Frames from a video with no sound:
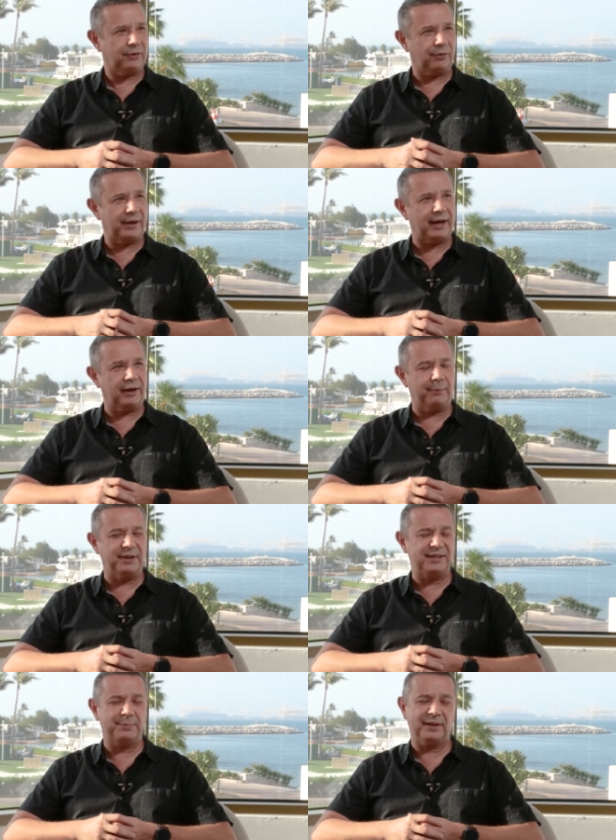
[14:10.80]
all that. And I mean,
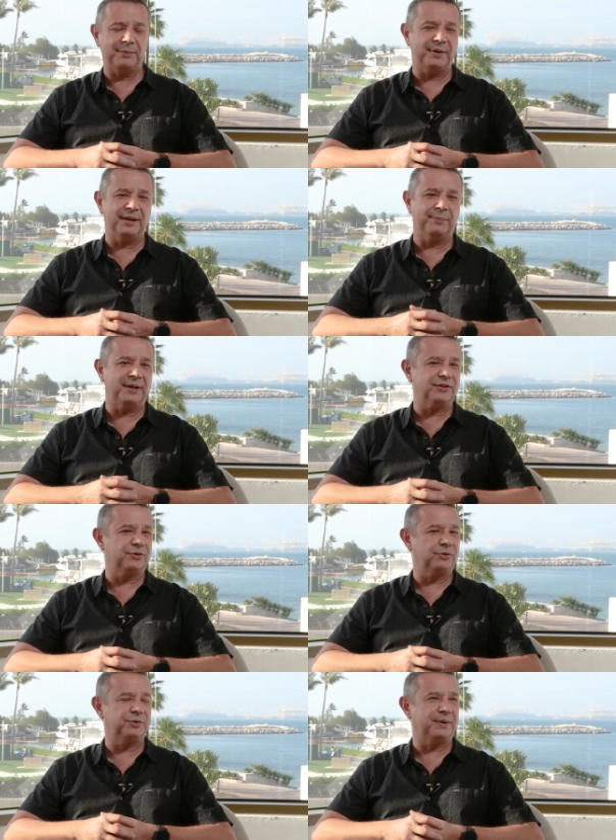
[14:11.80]
typically B2B has
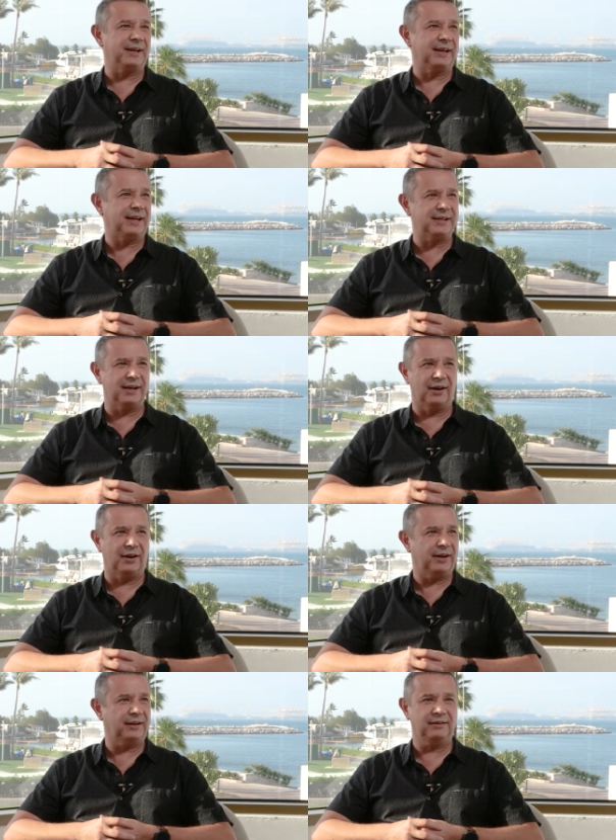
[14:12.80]
always been
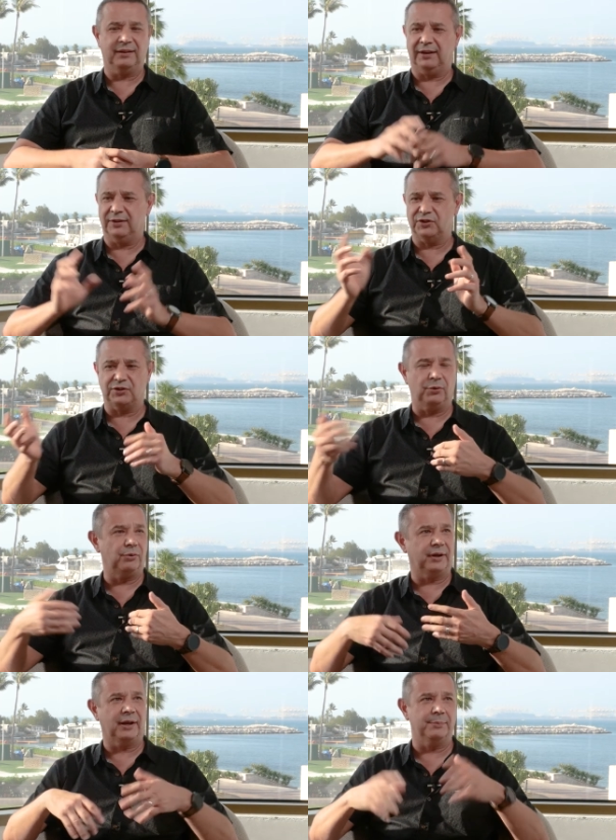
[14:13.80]
EDI, just an
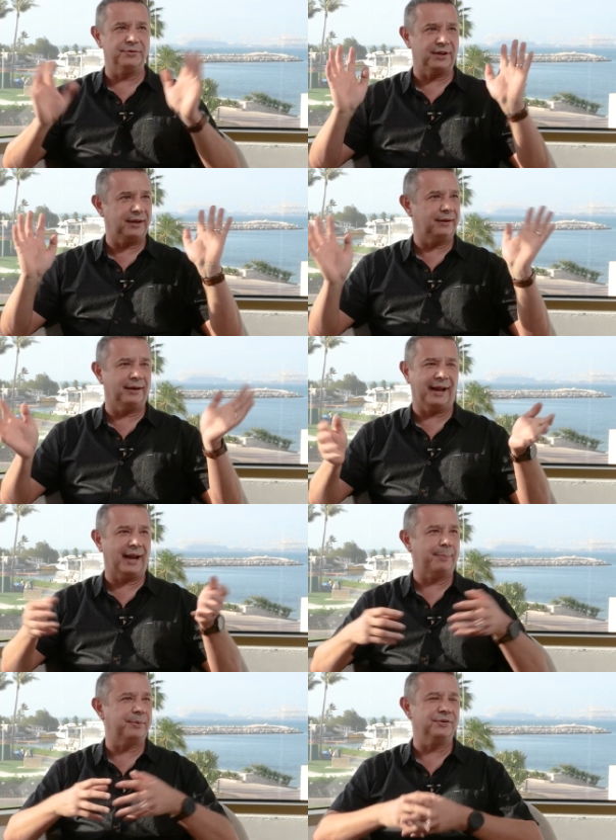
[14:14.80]
order comes in and it
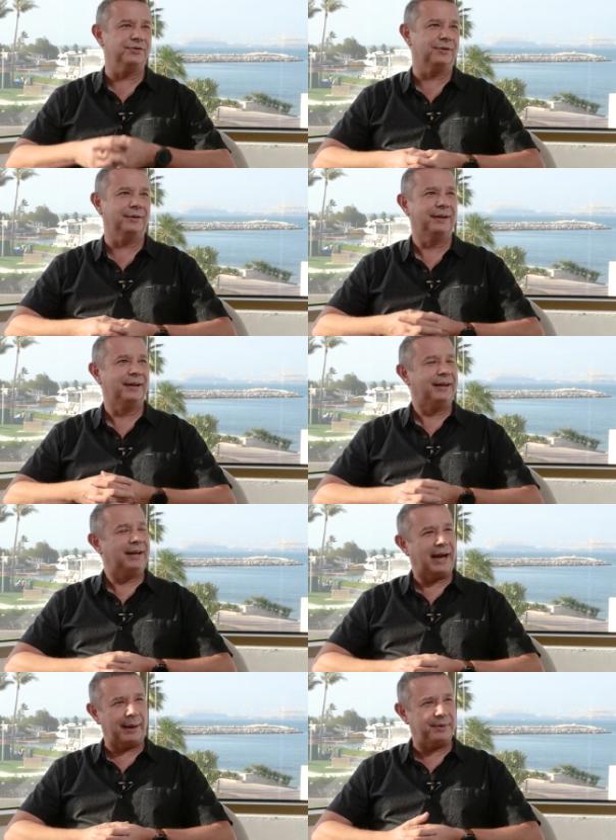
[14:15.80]
happens and
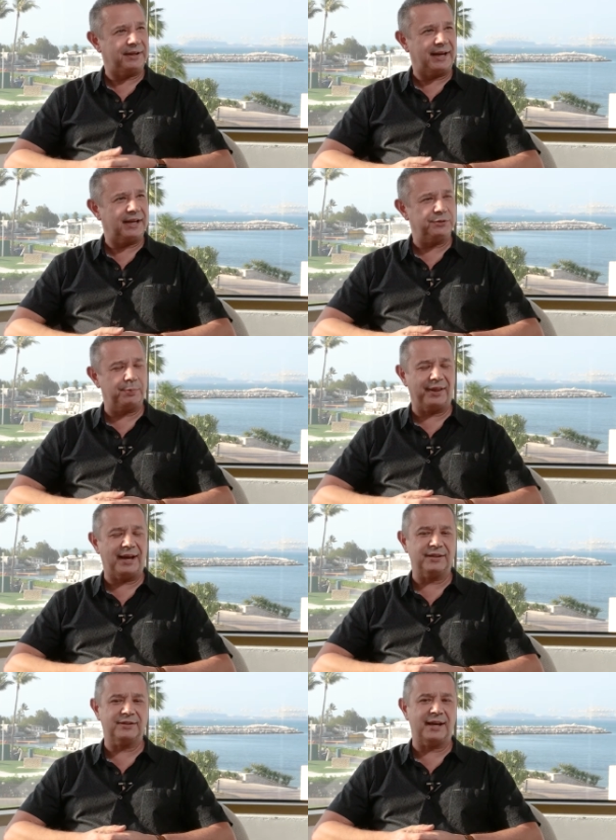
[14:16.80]
happy days. But
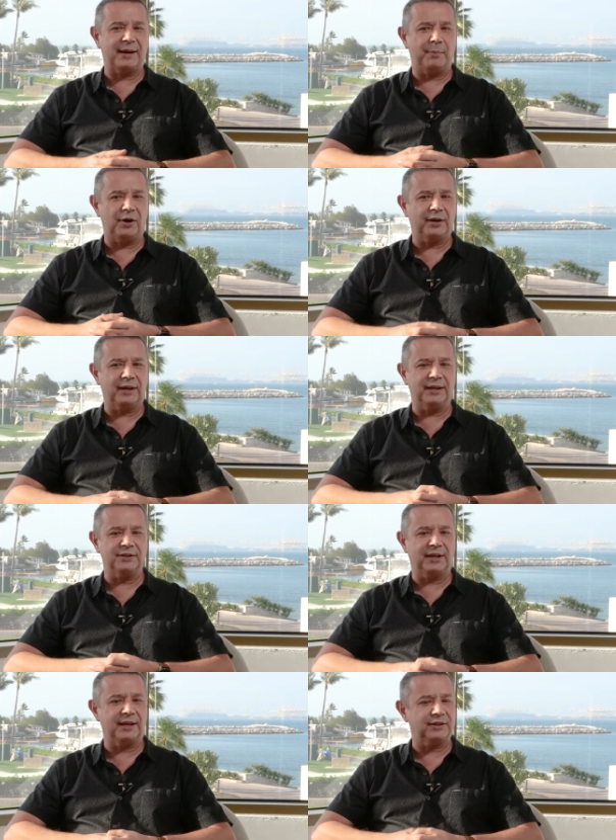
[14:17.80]
that market
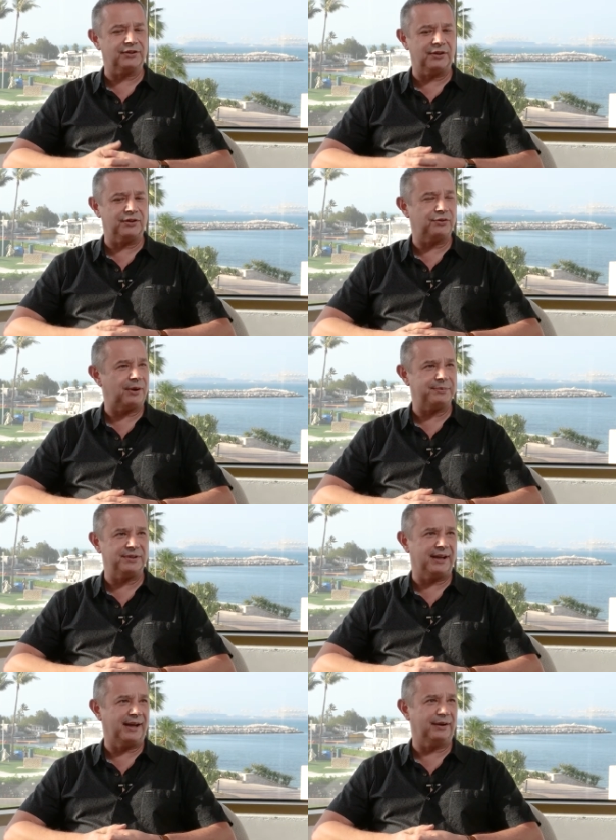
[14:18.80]
is getting so
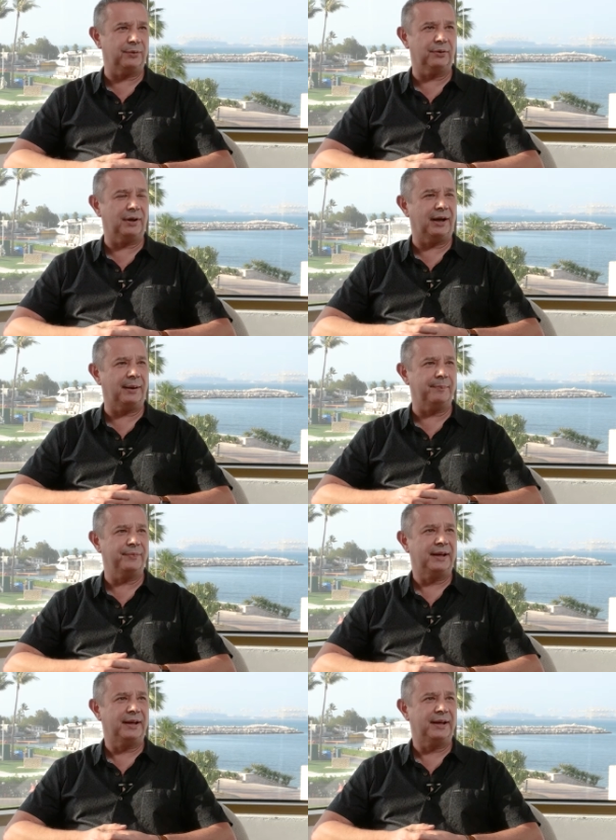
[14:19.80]
disrupted now.